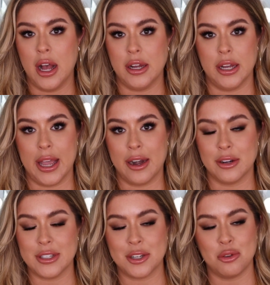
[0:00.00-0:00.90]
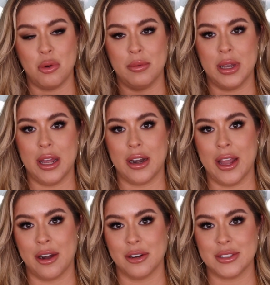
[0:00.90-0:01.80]
a heterosexual woman and a
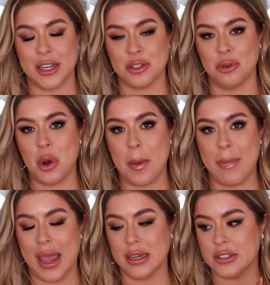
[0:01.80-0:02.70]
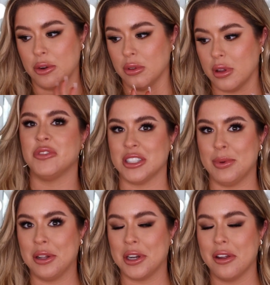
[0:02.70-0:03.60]
heterosexual man. So just to
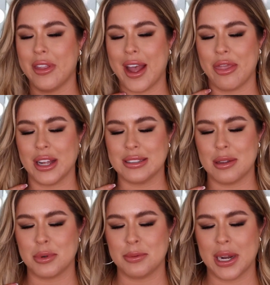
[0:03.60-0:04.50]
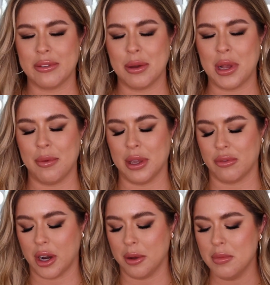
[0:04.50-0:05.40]
be clear on that, that's the perspective I'm coming
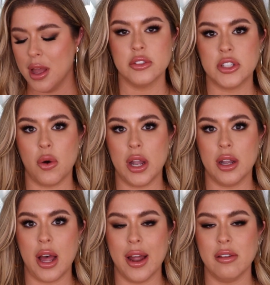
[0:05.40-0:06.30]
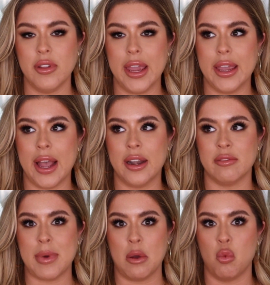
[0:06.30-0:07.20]
from. So a lot of like kind
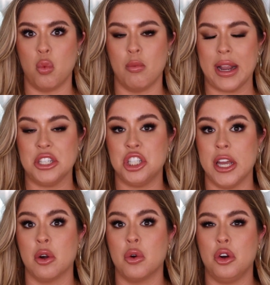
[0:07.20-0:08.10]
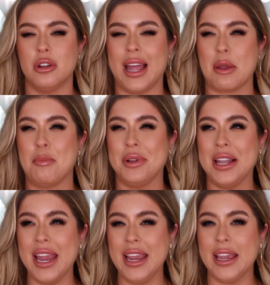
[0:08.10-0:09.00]
of my general like
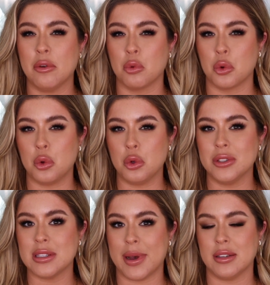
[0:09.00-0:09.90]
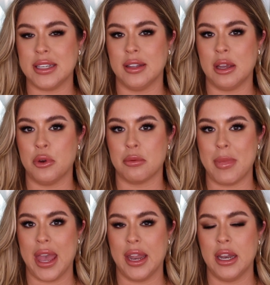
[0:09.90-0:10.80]
blanket rules about dealing with
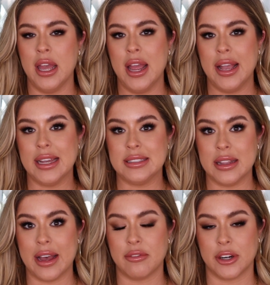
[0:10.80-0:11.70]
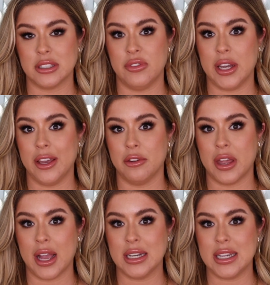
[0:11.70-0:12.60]
men is in that first video
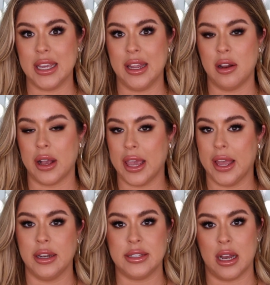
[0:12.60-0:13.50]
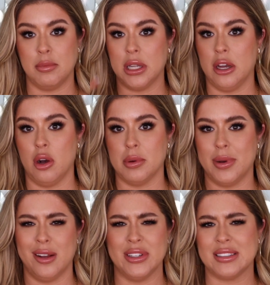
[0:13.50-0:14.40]
that I did. Again, down below, up
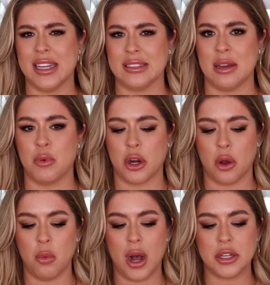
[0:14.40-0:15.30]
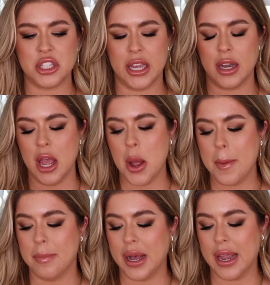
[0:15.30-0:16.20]
above, it's linked somewhere, go watch it.
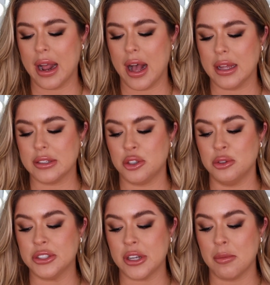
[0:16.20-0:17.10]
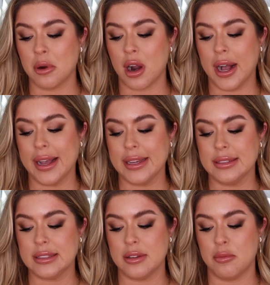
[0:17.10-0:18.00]
But to
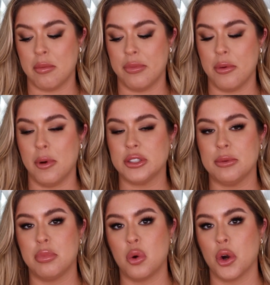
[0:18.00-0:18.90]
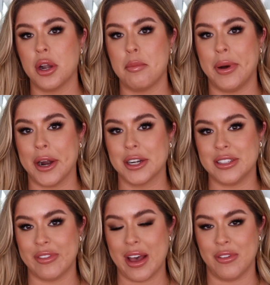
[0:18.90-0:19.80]
summarize the most important
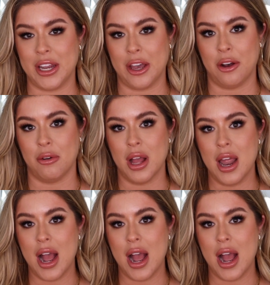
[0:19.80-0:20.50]
parts of that video,